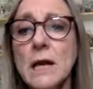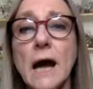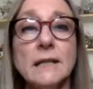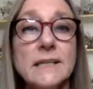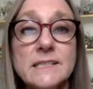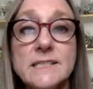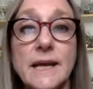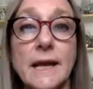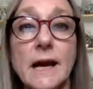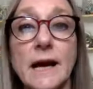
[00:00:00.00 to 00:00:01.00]
And let's
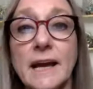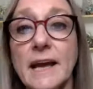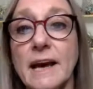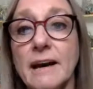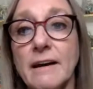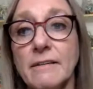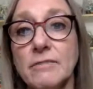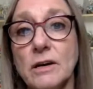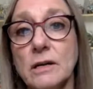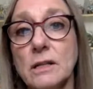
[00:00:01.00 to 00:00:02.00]
say I
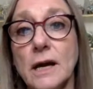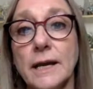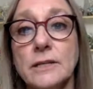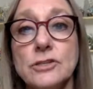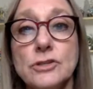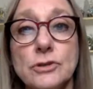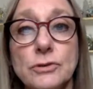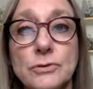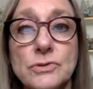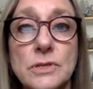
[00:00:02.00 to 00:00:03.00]
have a client
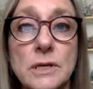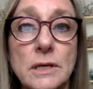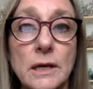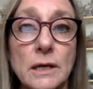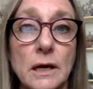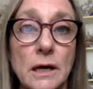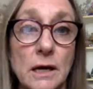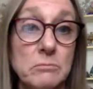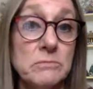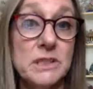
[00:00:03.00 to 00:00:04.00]
who's
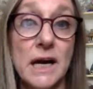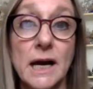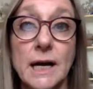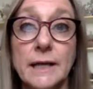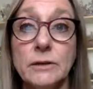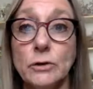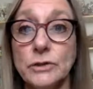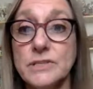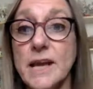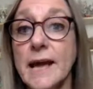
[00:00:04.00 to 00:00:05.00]
9
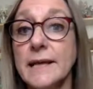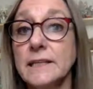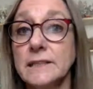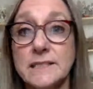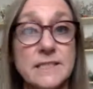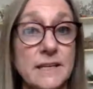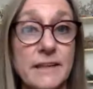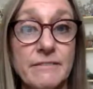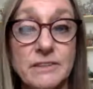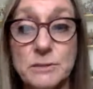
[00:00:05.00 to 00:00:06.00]
or 10, and let's say
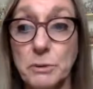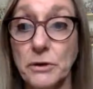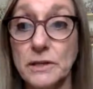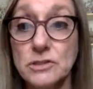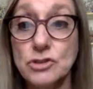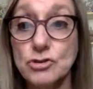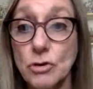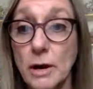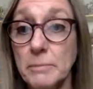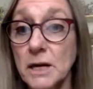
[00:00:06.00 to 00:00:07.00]
they've experienced
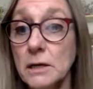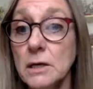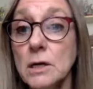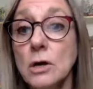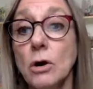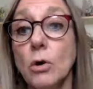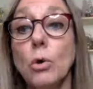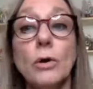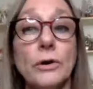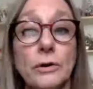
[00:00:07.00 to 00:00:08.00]
trauma
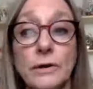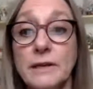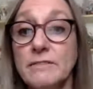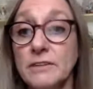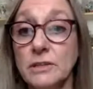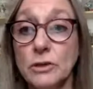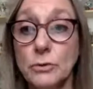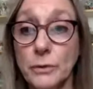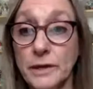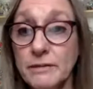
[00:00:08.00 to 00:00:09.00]
or even
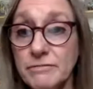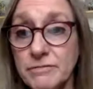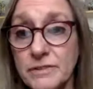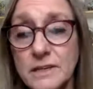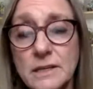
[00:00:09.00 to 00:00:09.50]
grief.